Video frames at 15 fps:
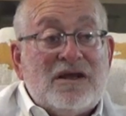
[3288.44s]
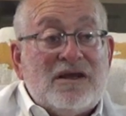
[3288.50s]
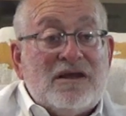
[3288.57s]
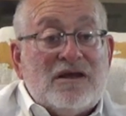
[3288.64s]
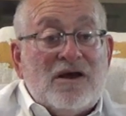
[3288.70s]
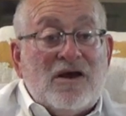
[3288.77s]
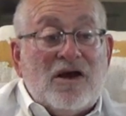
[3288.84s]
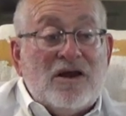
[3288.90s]
and
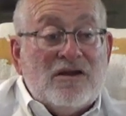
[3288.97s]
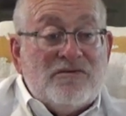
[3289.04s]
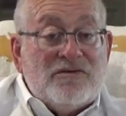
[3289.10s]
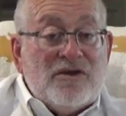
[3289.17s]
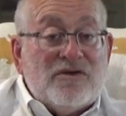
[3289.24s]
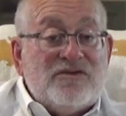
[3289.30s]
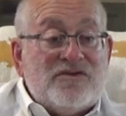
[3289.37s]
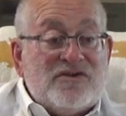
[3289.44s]

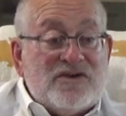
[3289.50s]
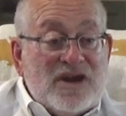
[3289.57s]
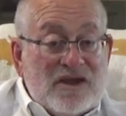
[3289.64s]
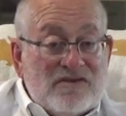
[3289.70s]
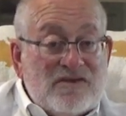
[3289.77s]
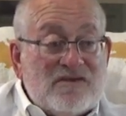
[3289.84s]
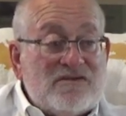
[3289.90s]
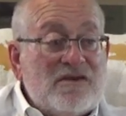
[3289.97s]
all of those are
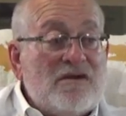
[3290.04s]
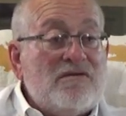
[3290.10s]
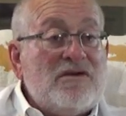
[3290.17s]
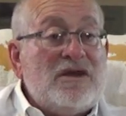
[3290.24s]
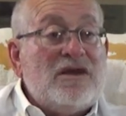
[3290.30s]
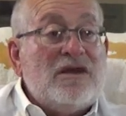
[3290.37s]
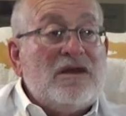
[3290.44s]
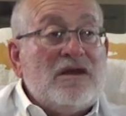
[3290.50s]

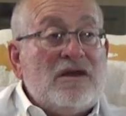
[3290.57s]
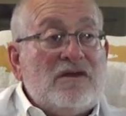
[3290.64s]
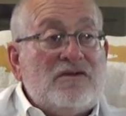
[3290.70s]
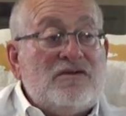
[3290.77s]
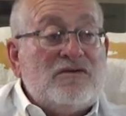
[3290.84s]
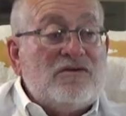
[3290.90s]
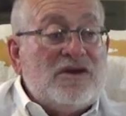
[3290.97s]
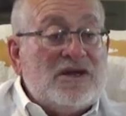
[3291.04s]
necessary
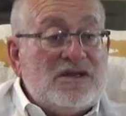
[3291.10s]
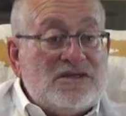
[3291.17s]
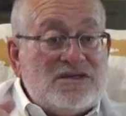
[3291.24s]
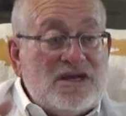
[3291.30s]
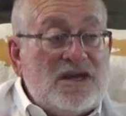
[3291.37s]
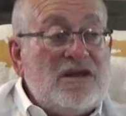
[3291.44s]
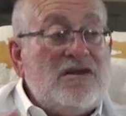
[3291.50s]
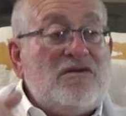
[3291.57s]
to
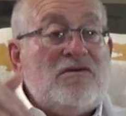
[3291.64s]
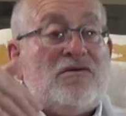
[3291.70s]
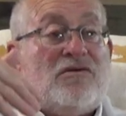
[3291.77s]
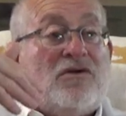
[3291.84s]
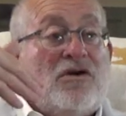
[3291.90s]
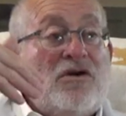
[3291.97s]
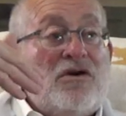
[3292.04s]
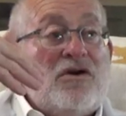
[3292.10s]

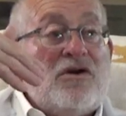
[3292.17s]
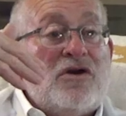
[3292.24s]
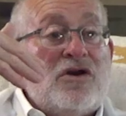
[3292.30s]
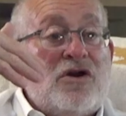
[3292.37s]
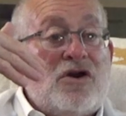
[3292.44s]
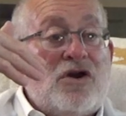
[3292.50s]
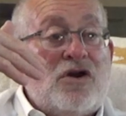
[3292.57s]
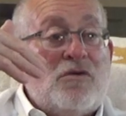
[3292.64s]
continue
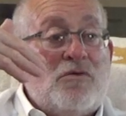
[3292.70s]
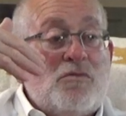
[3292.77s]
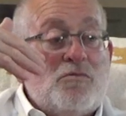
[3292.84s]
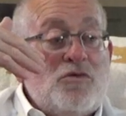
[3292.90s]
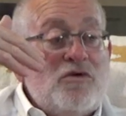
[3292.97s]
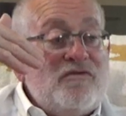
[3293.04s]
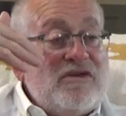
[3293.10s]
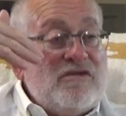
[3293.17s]

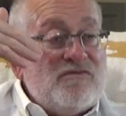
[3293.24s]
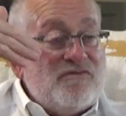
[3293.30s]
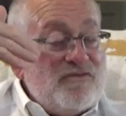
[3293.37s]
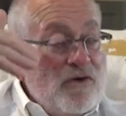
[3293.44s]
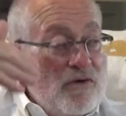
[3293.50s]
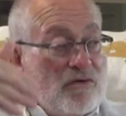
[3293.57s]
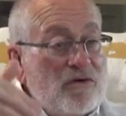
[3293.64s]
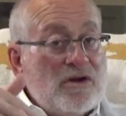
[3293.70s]

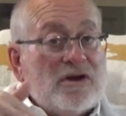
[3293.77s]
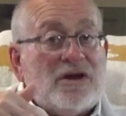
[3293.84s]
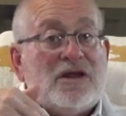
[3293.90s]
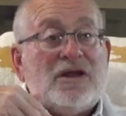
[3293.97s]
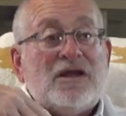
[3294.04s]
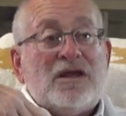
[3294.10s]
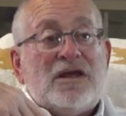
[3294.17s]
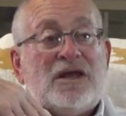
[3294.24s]
moving
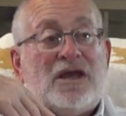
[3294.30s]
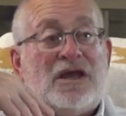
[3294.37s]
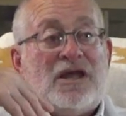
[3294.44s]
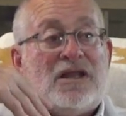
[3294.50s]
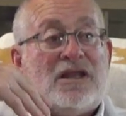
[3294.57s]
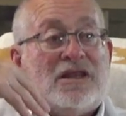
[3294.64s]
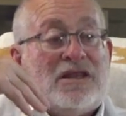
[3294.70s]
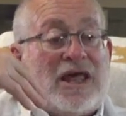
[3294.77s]
forward
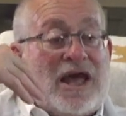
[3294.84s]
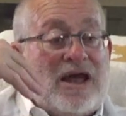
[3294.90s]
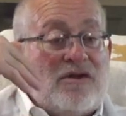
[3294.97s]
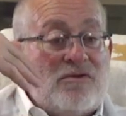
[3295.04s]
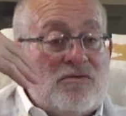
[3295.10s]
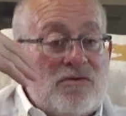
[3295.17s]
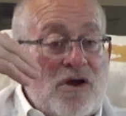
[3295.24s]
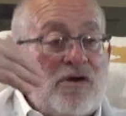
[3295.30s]
in
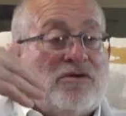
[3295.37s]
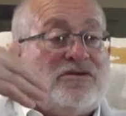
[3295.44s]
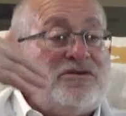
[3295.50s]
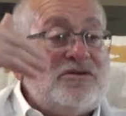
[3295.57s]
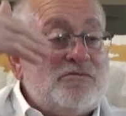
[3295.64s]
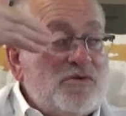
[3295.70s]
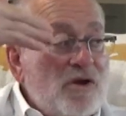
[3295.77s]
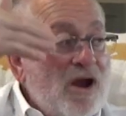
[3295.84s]
that
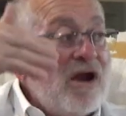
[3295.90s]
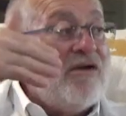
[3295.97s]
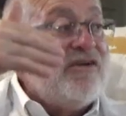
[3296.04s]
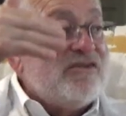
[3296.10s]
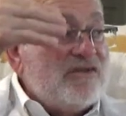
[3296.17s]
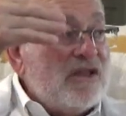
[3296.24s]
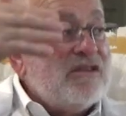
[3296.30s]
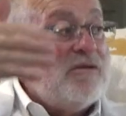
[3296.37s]
road to
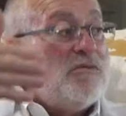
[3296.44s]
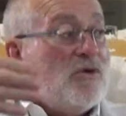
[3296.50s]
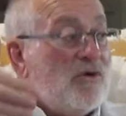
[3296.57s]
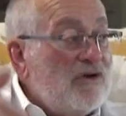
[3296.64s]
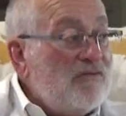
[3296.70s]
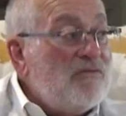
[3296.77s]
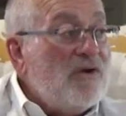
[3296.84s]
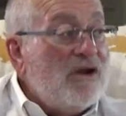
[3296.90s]
progress at
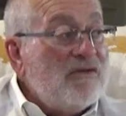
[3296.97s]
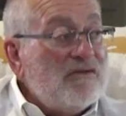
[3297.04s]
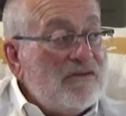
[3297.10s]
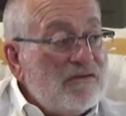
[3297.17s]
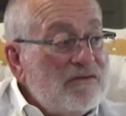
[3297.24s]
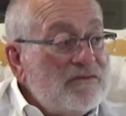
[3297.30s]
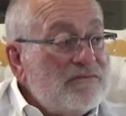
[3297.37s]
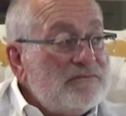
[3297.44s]
the Port of
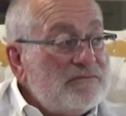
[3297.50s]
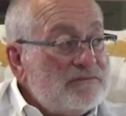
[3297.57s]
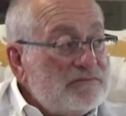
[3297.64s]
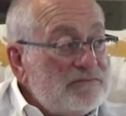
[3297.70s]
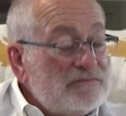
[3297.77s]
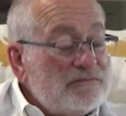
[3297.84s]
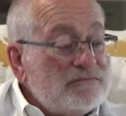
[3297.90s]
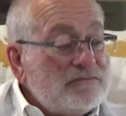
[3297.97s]
Brownsville.
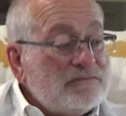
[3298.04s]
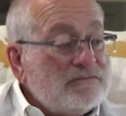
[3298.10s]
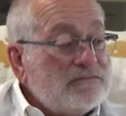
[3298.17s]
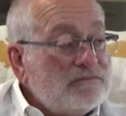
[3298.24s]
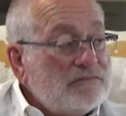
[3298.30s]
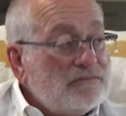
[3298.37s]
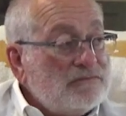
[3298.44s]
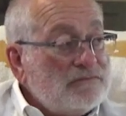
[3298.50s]
Now,
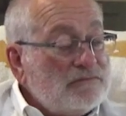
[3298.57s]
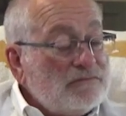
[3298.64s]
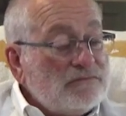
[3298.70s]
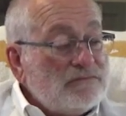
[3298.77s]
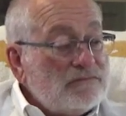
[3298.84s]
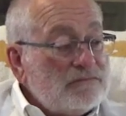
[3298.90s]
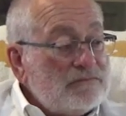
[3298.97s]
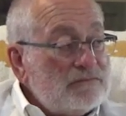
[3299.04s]
the, the
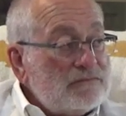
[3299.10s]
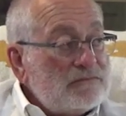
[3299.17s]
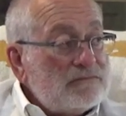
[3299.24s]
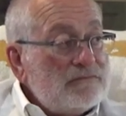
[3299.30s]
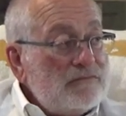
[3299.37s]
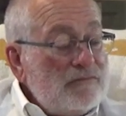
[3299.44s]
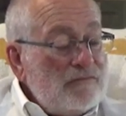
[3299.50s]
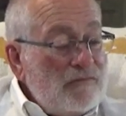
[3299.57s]
deepening of
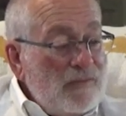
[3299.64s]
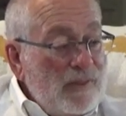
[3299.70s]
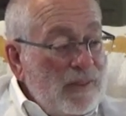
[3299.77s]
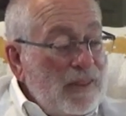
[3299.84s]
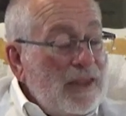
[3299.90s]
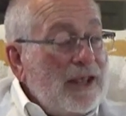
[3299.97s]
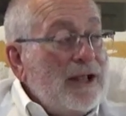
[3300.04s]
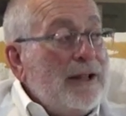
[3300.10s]
the ship
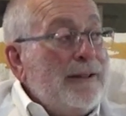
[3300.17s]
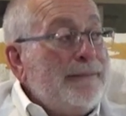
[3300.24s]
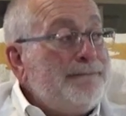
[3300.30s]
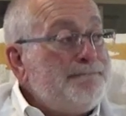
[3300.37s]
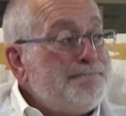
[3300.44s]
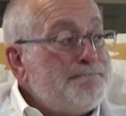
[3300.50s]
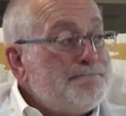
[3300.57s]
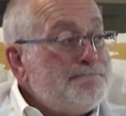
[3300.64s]
channel,
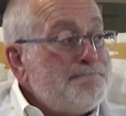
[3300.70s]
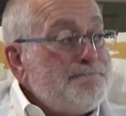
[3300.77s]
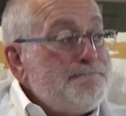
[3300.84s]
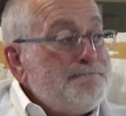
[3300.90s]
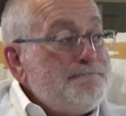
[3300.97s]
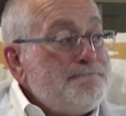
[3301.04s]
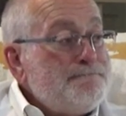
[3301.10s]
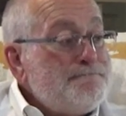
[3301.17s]

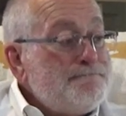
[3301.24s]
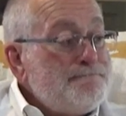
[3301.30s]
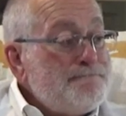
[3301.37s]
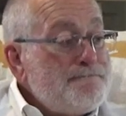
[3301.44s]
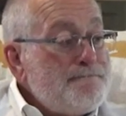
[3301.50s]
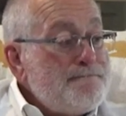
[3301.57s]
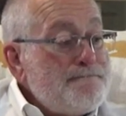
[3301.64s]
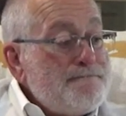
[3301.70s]
what
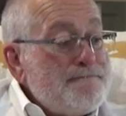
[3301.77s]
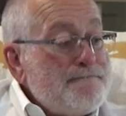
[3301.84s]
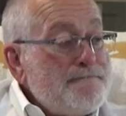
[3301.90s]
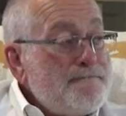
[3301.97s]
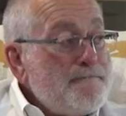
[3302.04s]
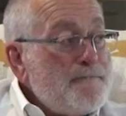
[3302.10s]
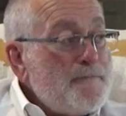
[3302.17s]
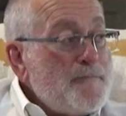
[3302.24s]
uh,
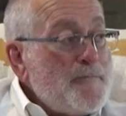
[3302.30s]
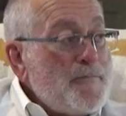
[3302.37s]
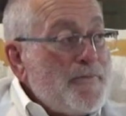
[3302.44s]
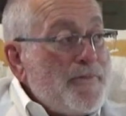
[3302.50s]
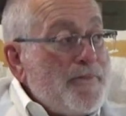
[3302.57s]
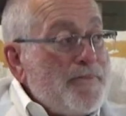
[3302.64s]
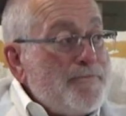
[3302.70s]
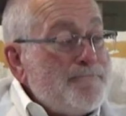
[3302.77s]
can
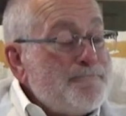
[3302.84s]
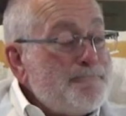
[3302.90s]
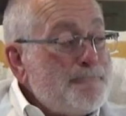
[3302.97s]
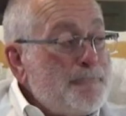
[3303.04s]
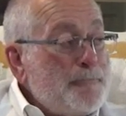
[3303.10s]
you go a little